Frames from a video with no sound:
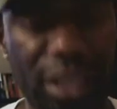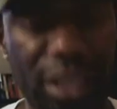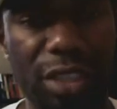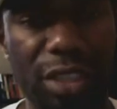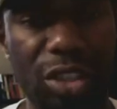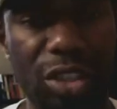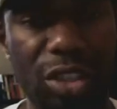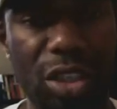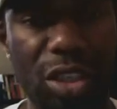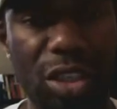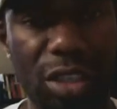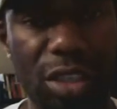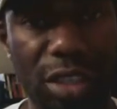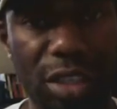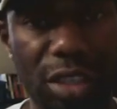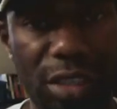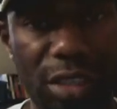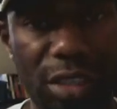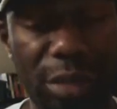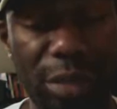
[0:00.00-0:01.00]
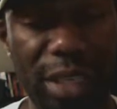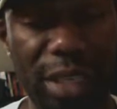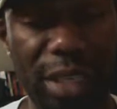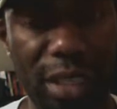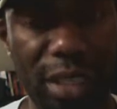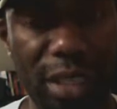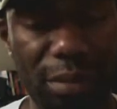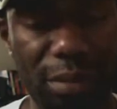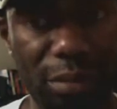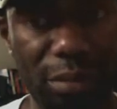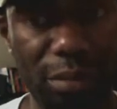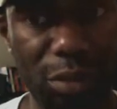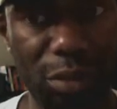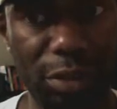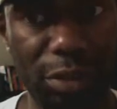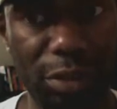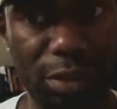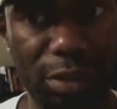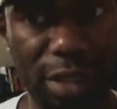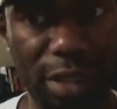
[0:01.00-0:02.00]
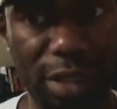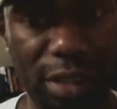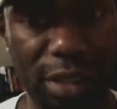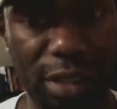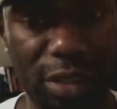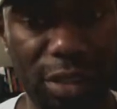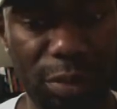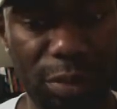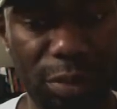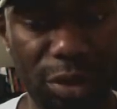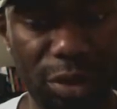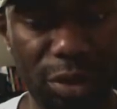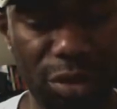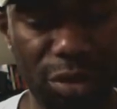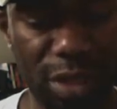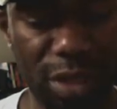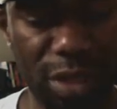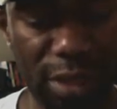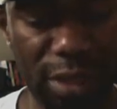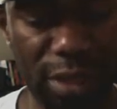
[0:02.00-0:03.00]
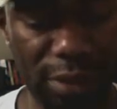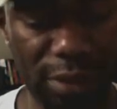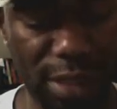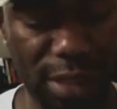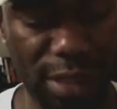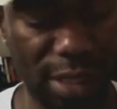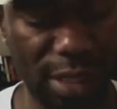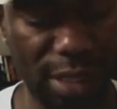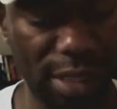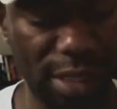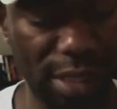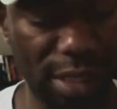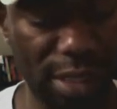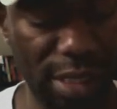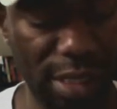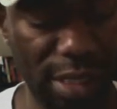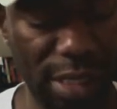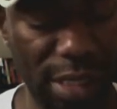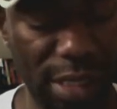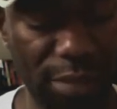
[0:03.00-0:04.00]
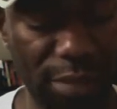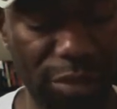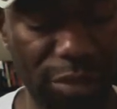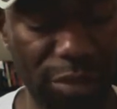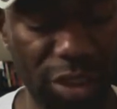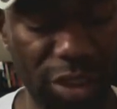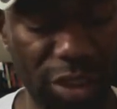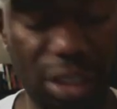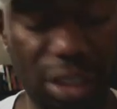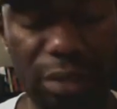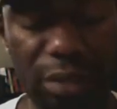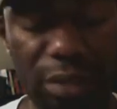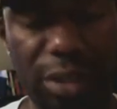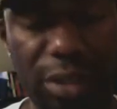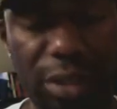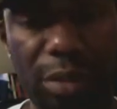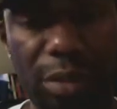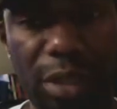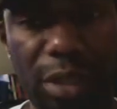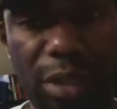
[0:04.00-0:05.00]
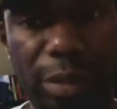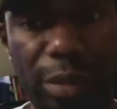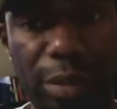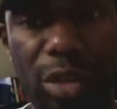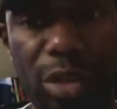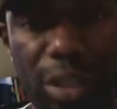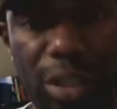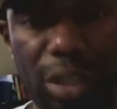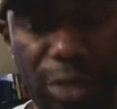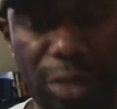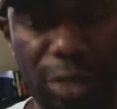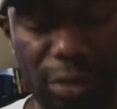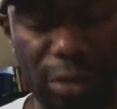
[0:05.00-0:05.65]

that's going on in the media with him lately in his personal life, I'm still a very big Mel Gibson